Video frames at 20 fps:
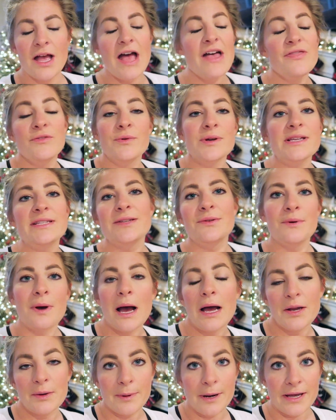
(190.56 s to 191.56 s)
and the reason
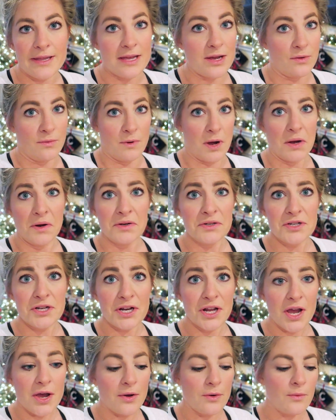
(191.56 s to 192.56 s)
why you're probably thinking, why aren't you
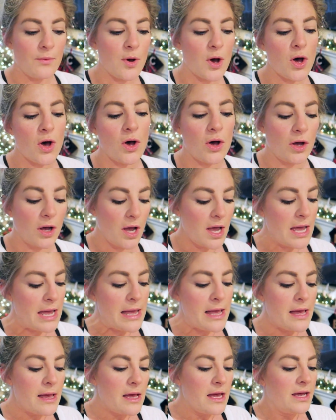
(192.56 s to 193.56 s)
gonna go? Well,
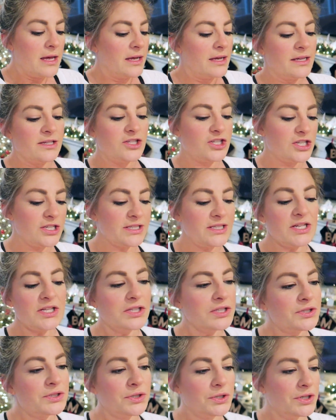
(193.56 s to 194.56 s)
it's just a
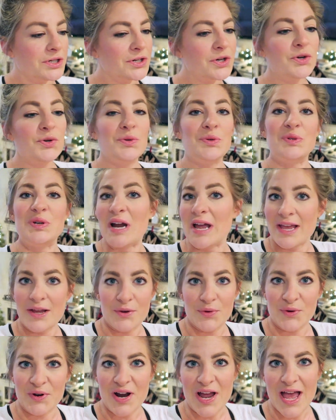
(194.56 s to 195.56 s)
little cray
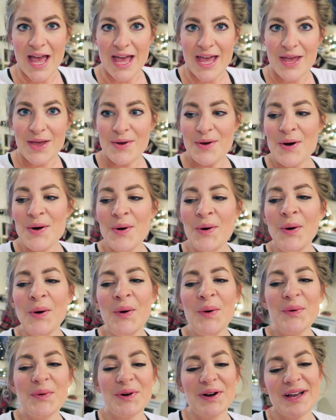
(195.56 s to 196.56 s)
cray
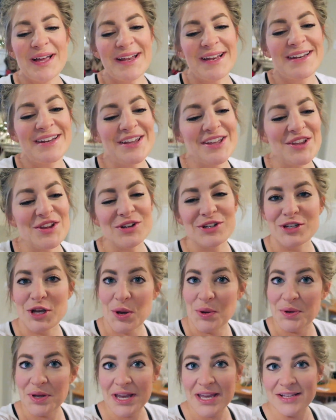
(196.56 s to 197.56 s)
when you're
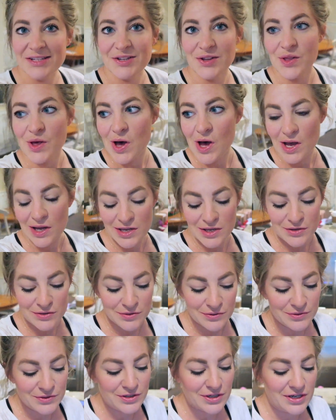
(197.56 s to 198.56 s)
toting kids along.
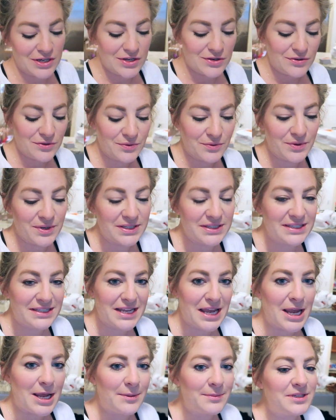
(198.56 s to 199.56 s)
You you
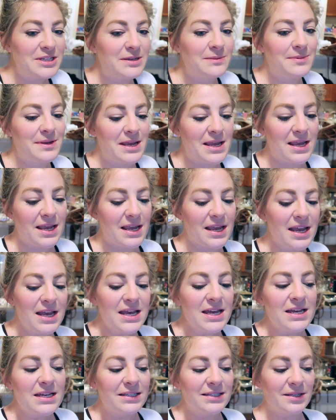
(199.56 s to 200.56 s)
seem to be
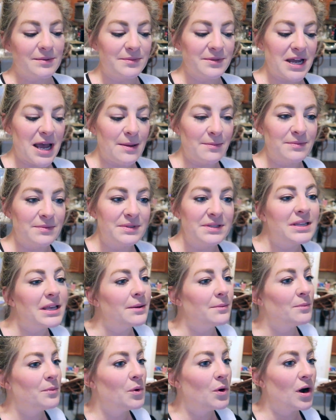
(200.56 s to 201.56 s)
sometimes
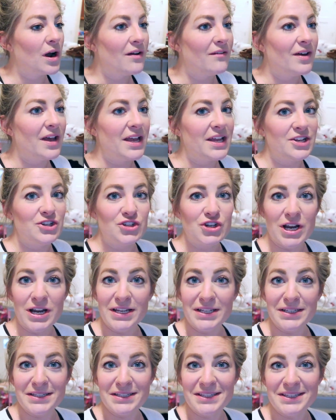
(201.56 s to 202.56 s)
like more of a
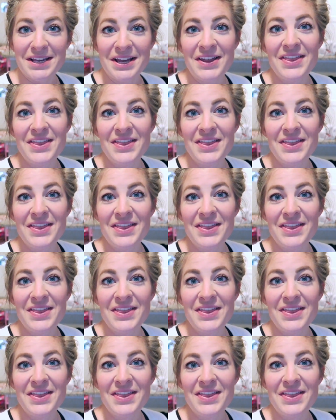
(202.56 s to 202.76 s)
hindrance